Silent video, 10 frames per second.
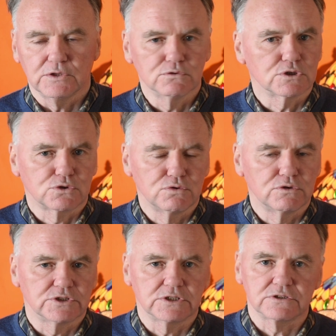Those are two
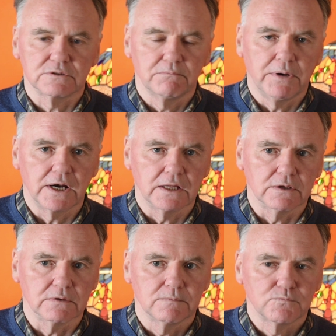resistors in
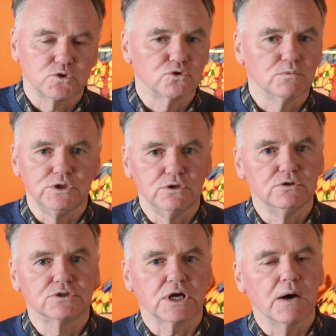parallel, so we
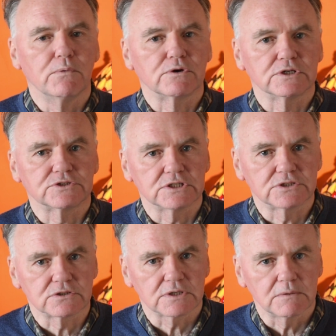use our
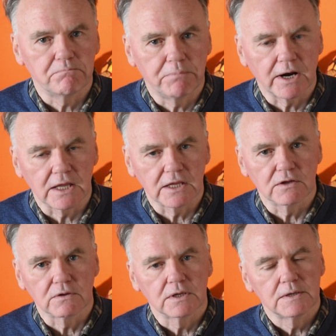resistor in
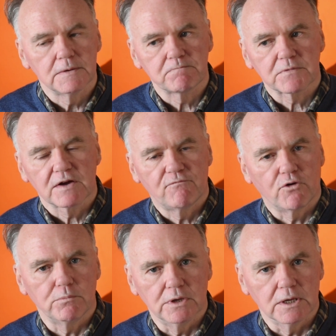parallel
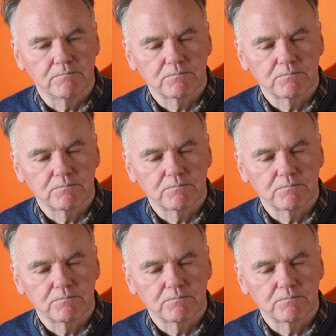formula.